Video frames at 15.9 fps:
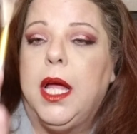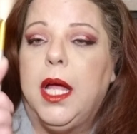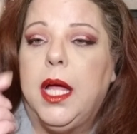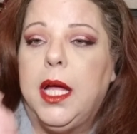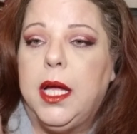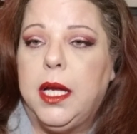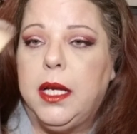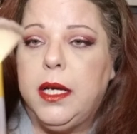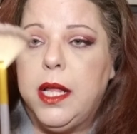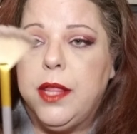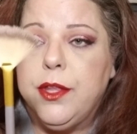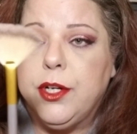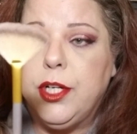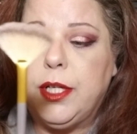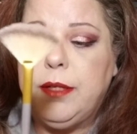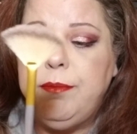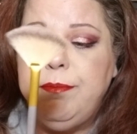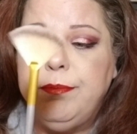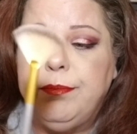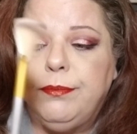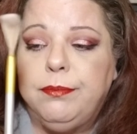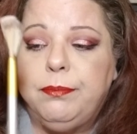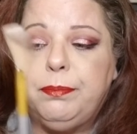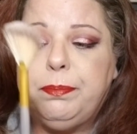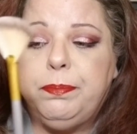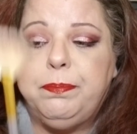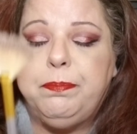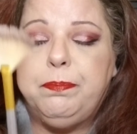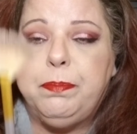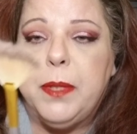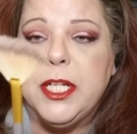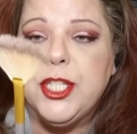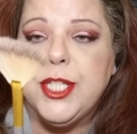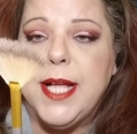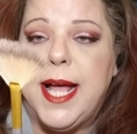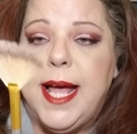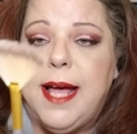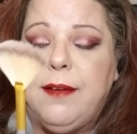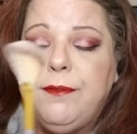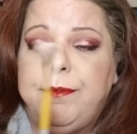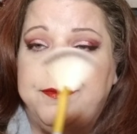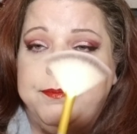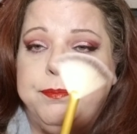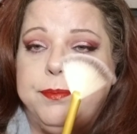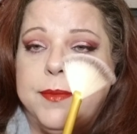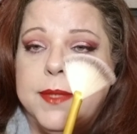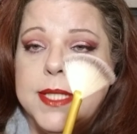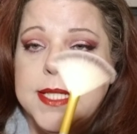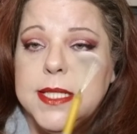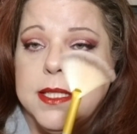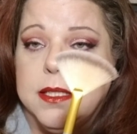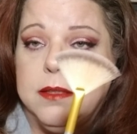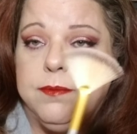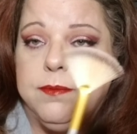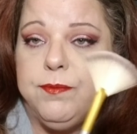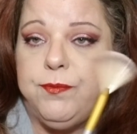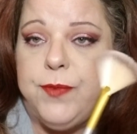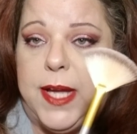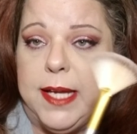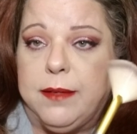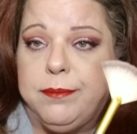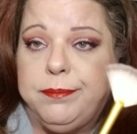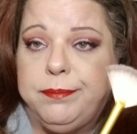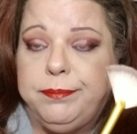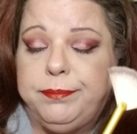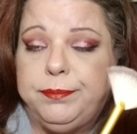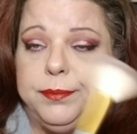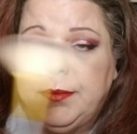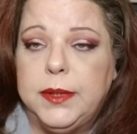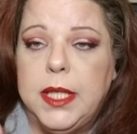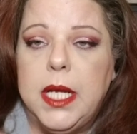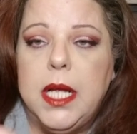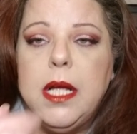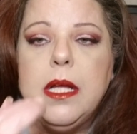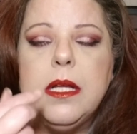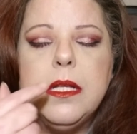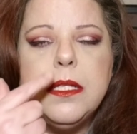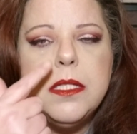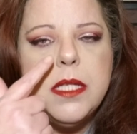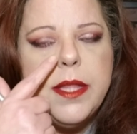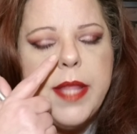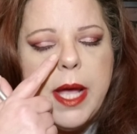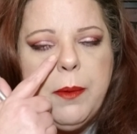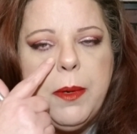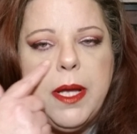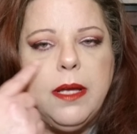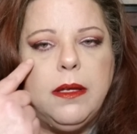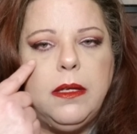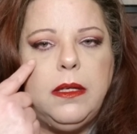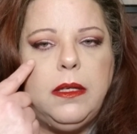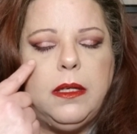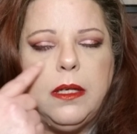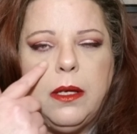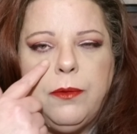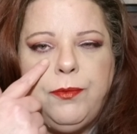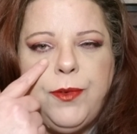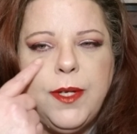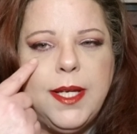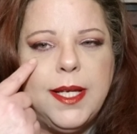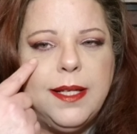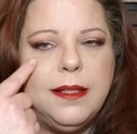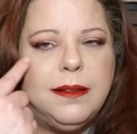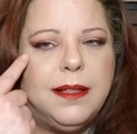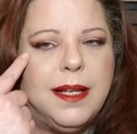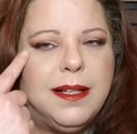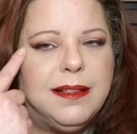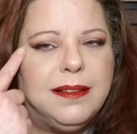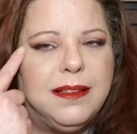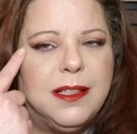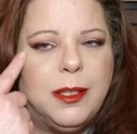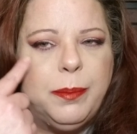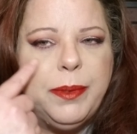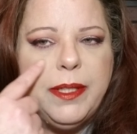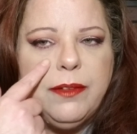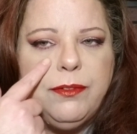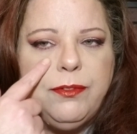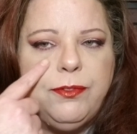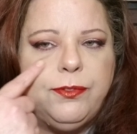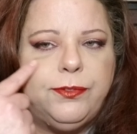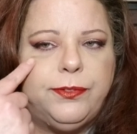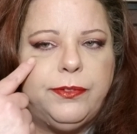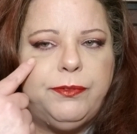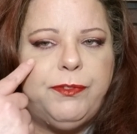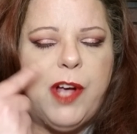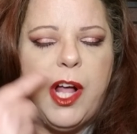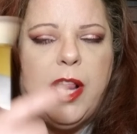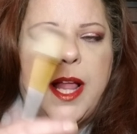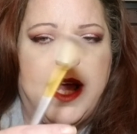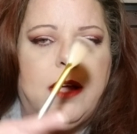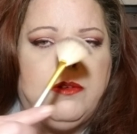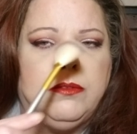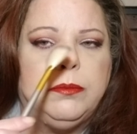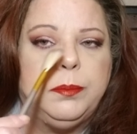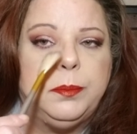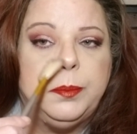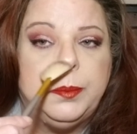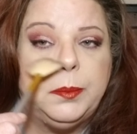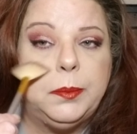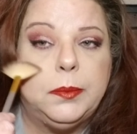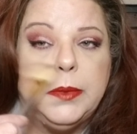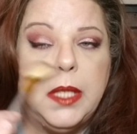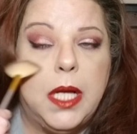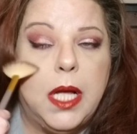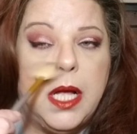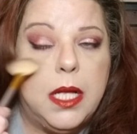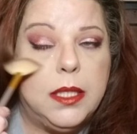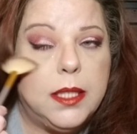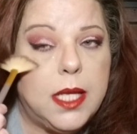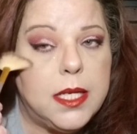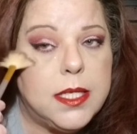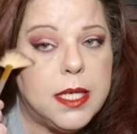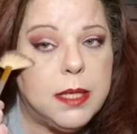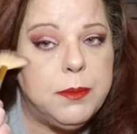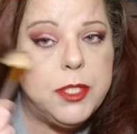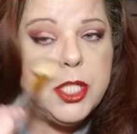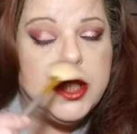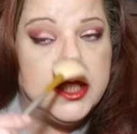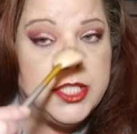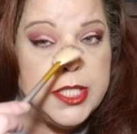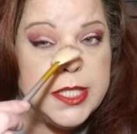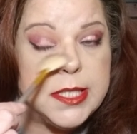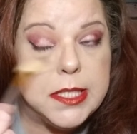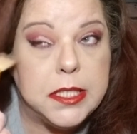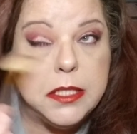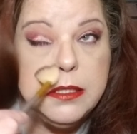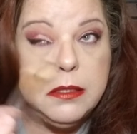another good brush to have is a fan. So that way, if you get like a little bit of fallout, a lot of times you can just